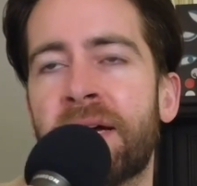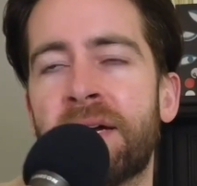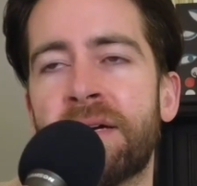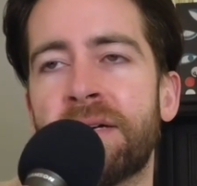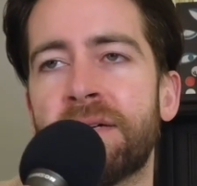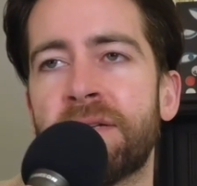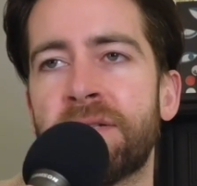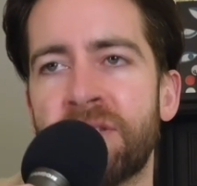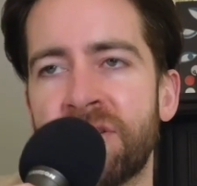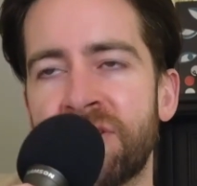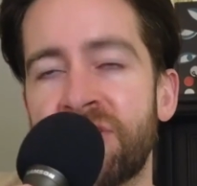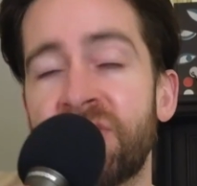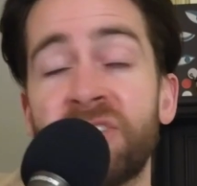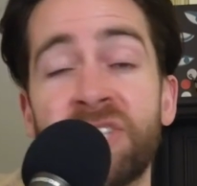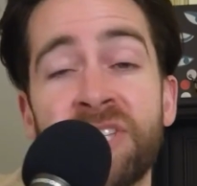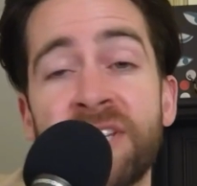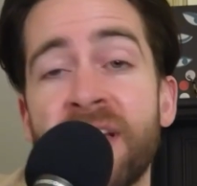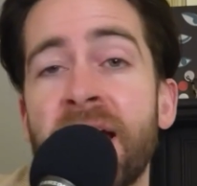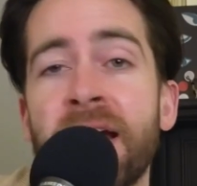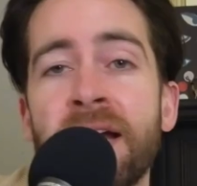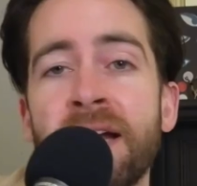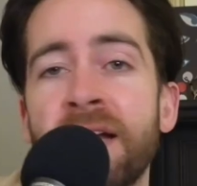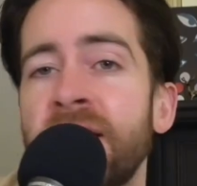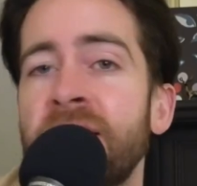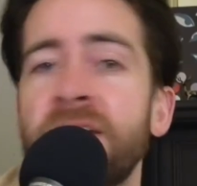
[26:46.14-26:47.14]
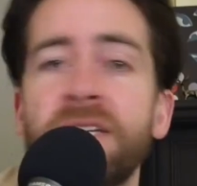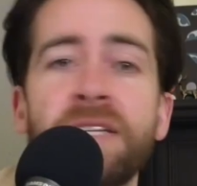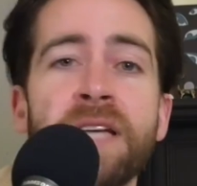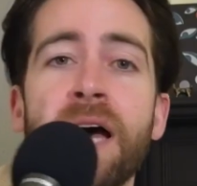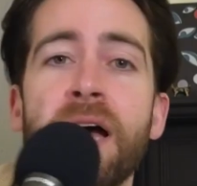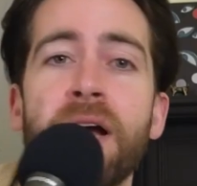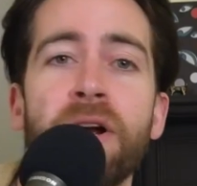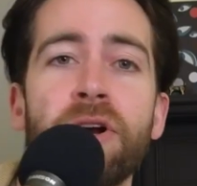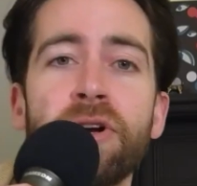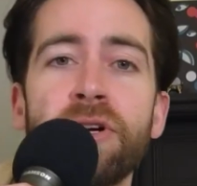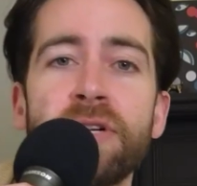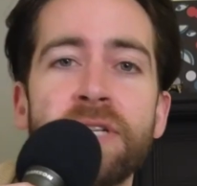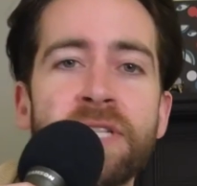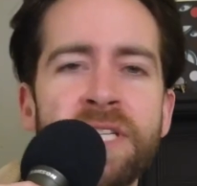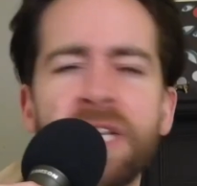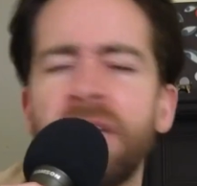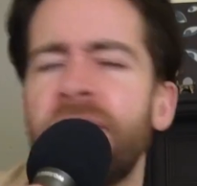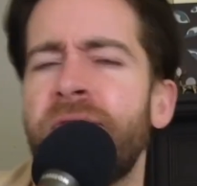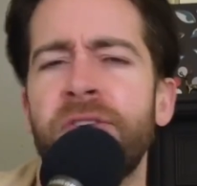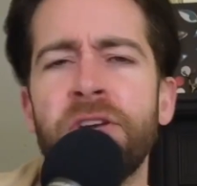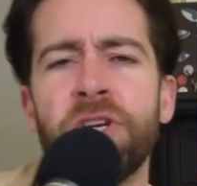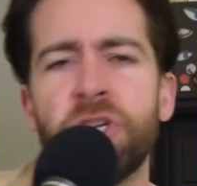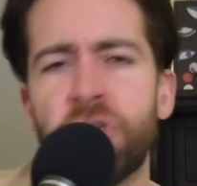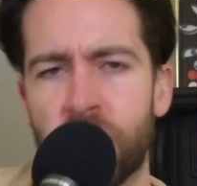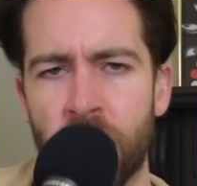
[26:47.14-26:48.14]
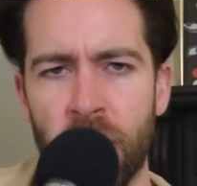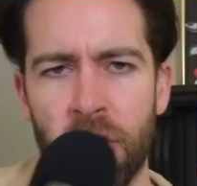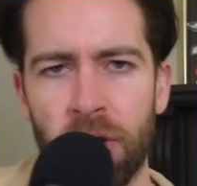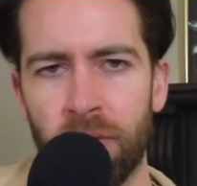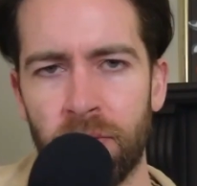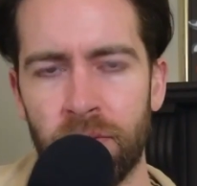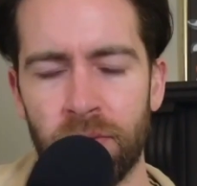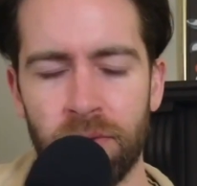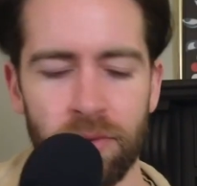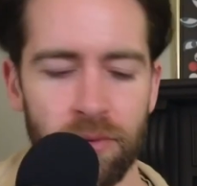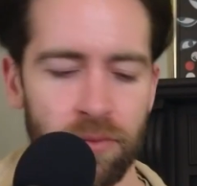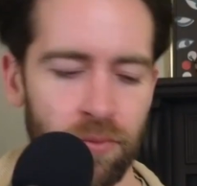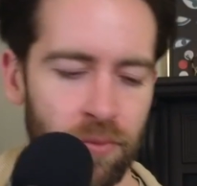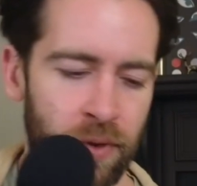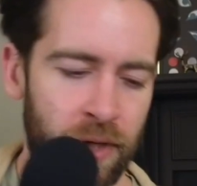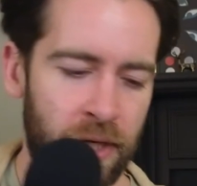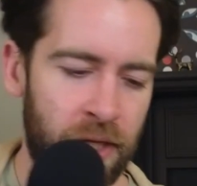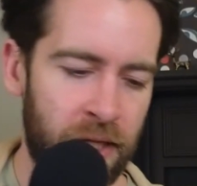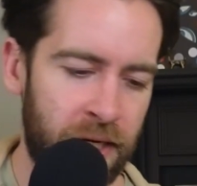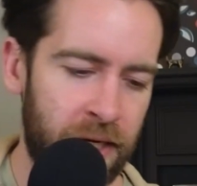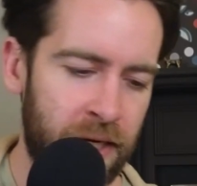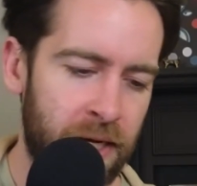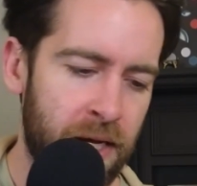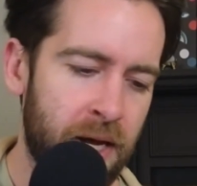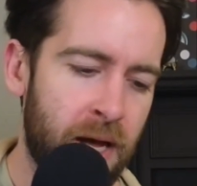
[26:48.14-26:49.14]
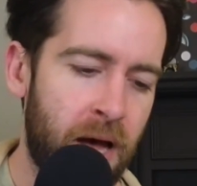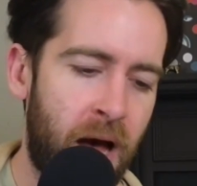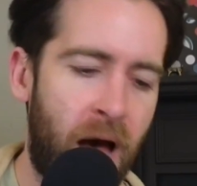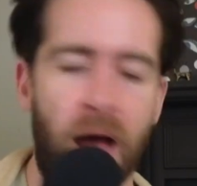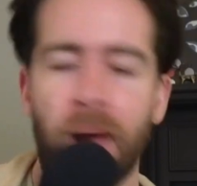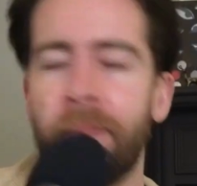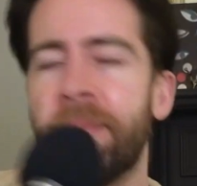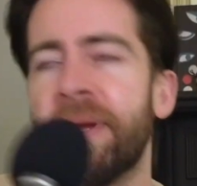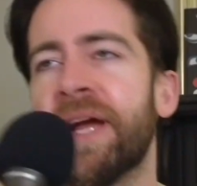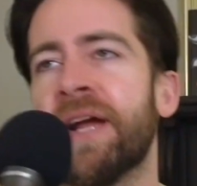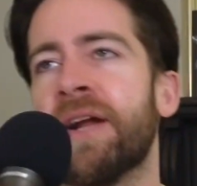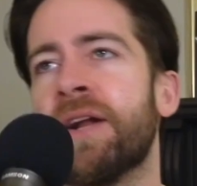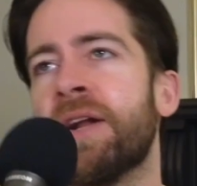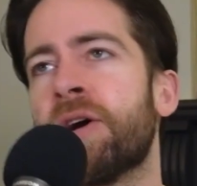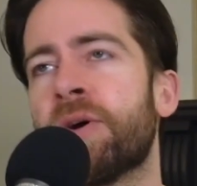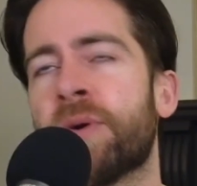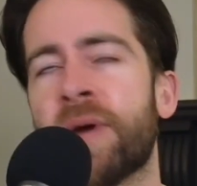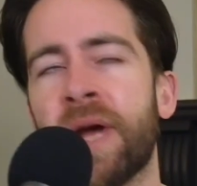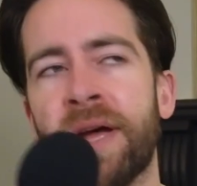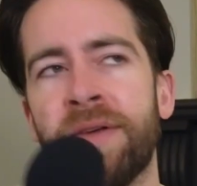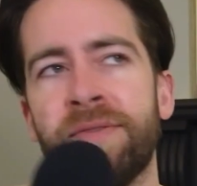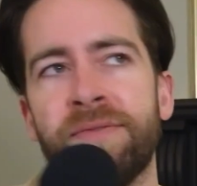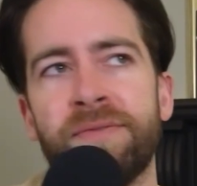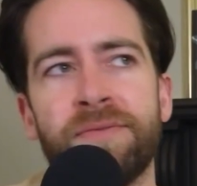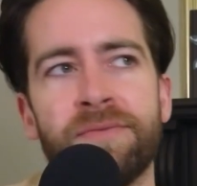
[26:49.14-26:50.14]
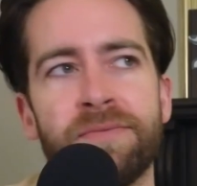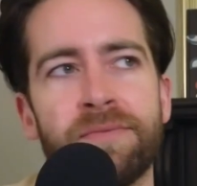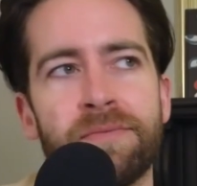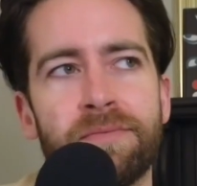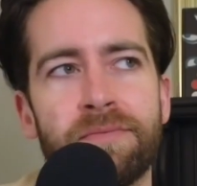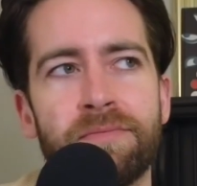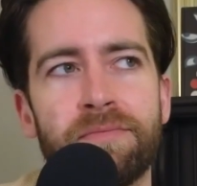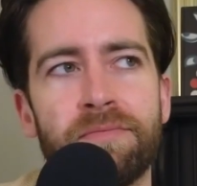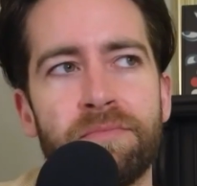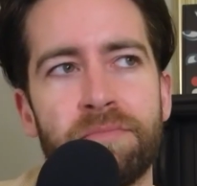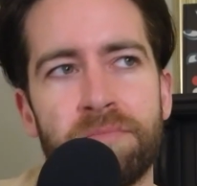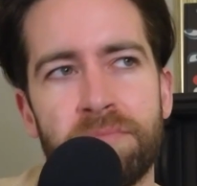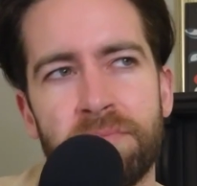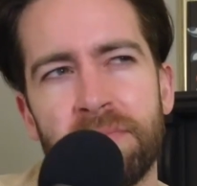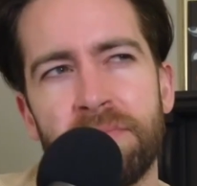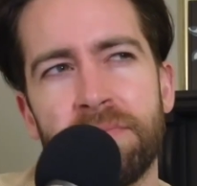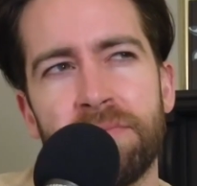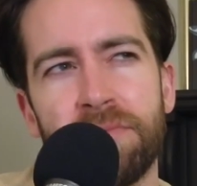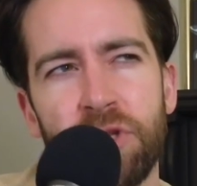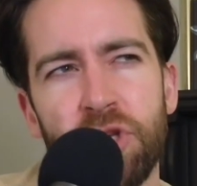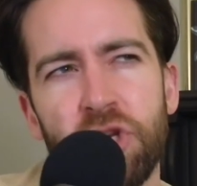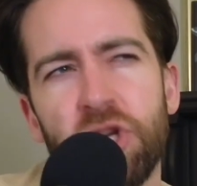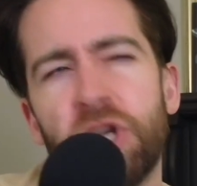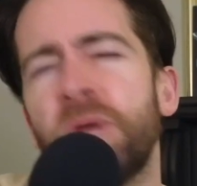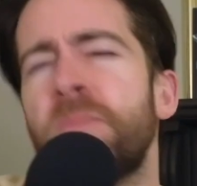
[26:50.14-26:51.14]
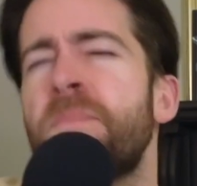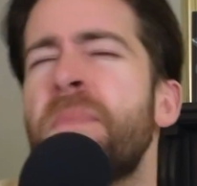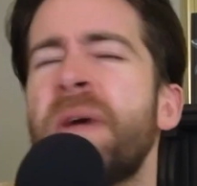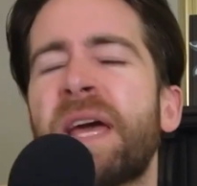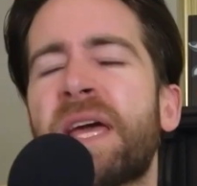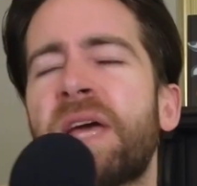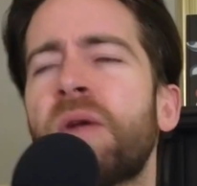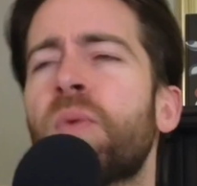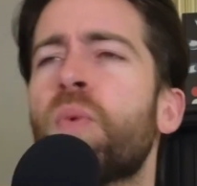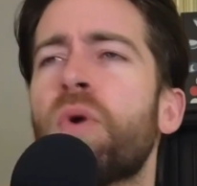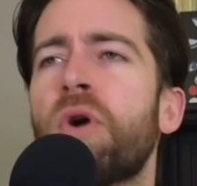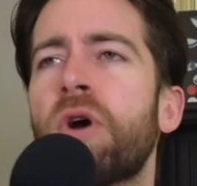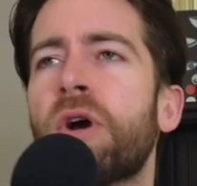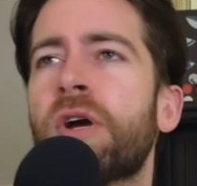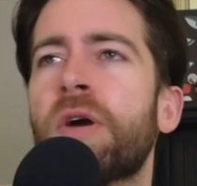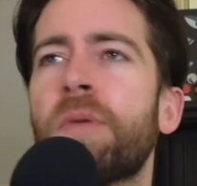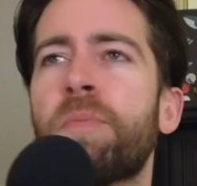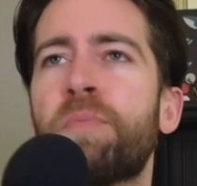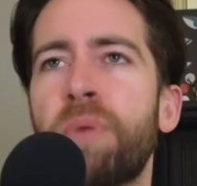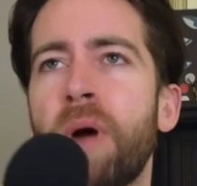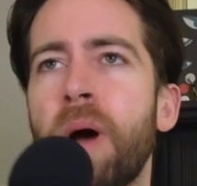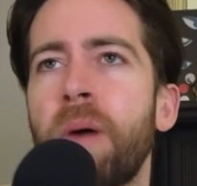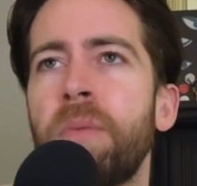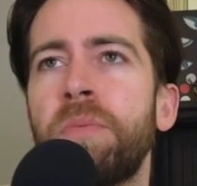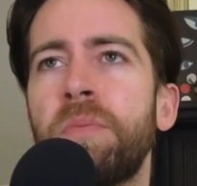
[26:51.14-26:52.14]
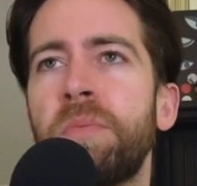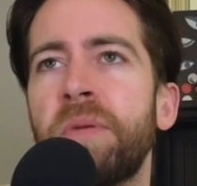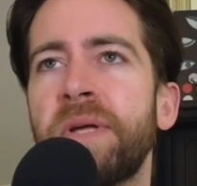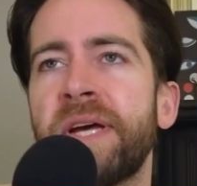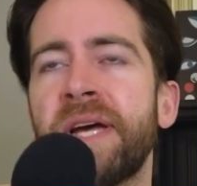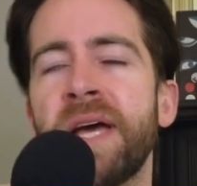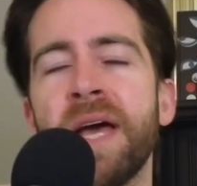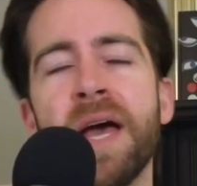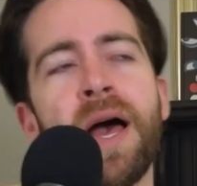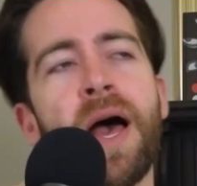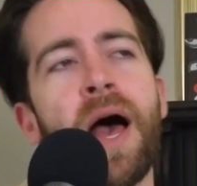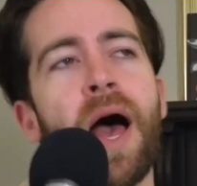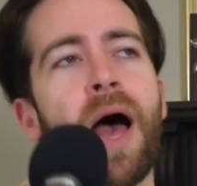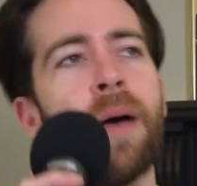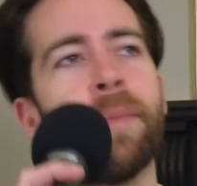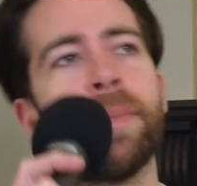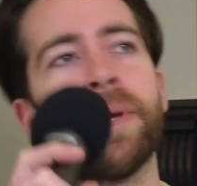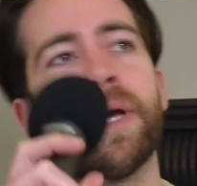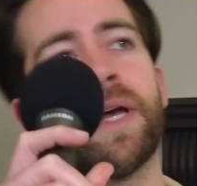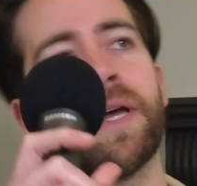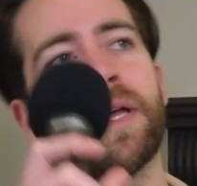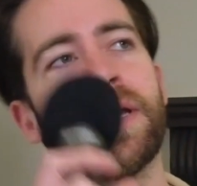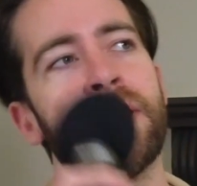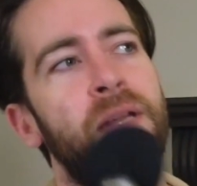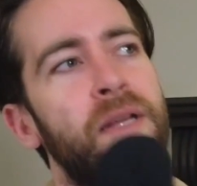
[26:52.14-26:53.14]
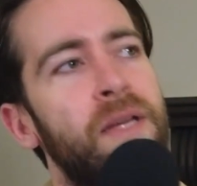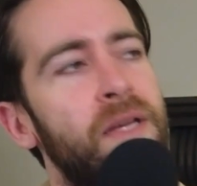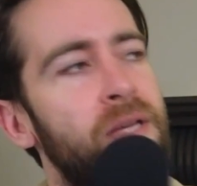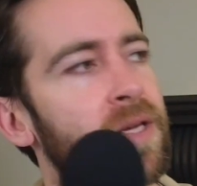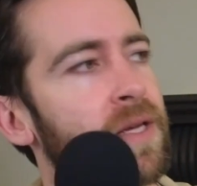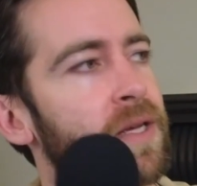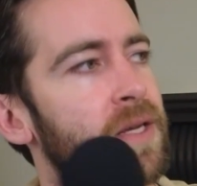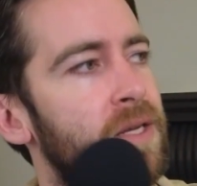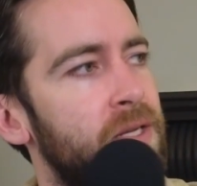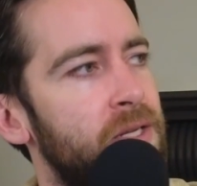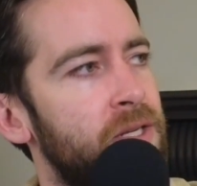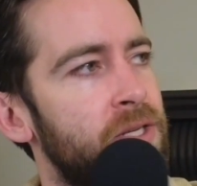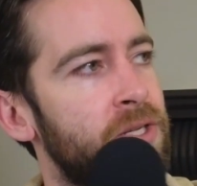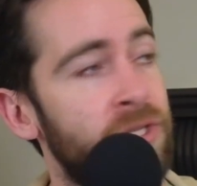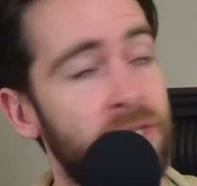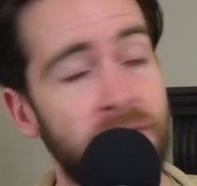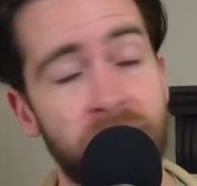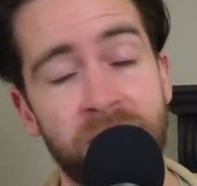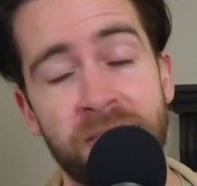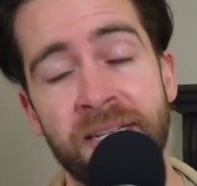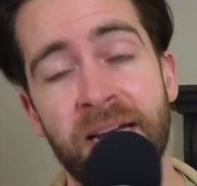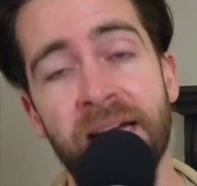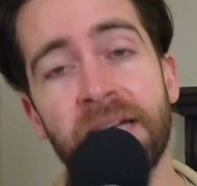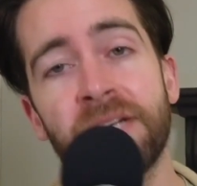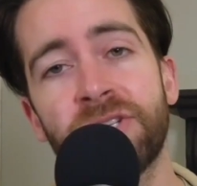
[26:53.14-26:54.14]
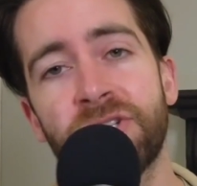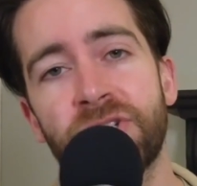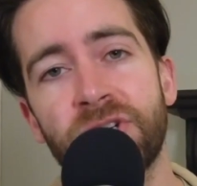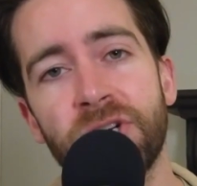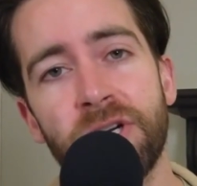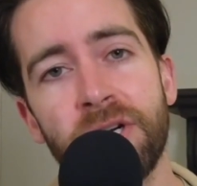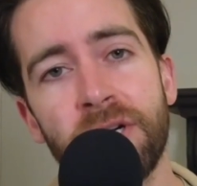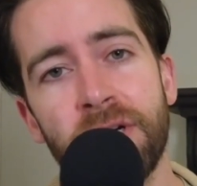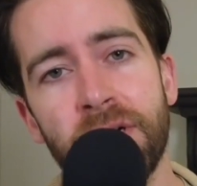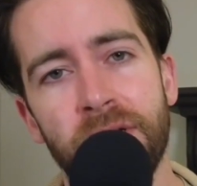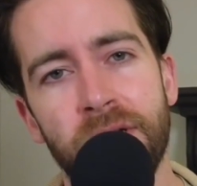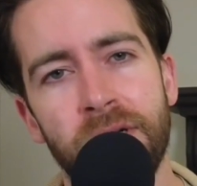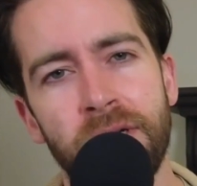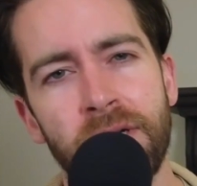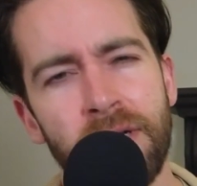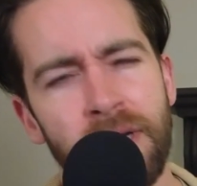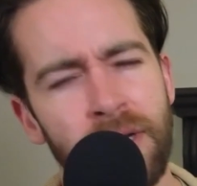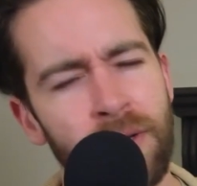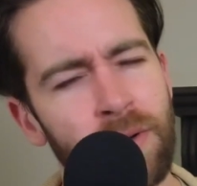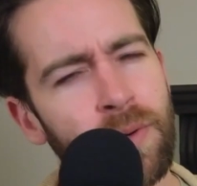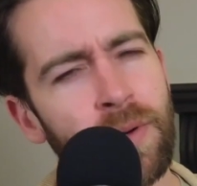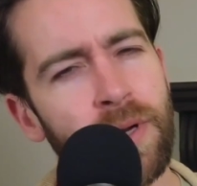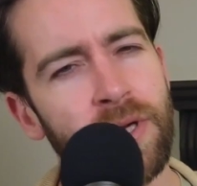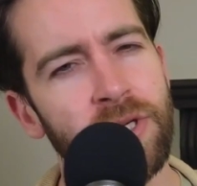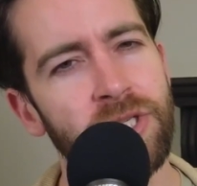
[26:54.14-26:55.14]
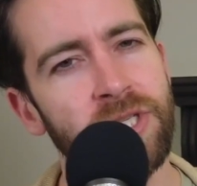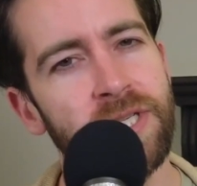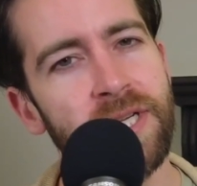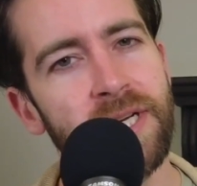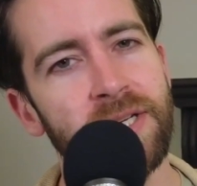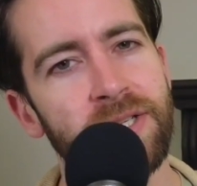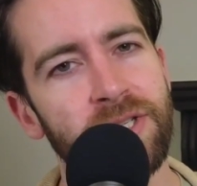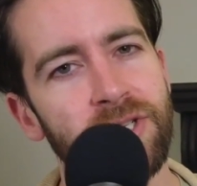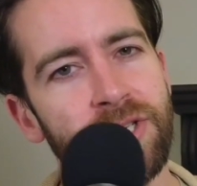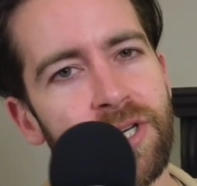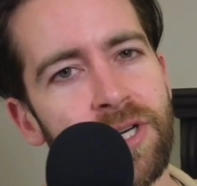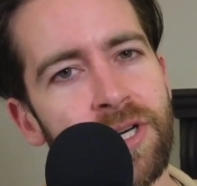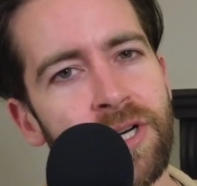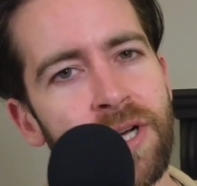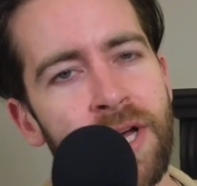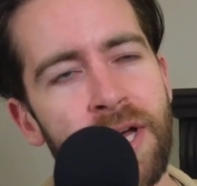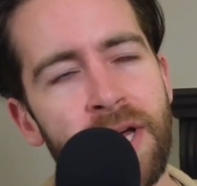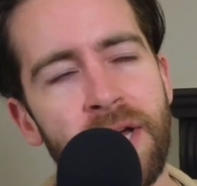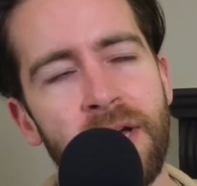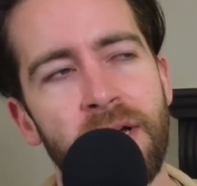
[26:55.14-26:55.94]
sustain an entire TV show, really. I mean, okay, you could make it work, probably. I mean, you see Dexter? Anyone watch Dexter?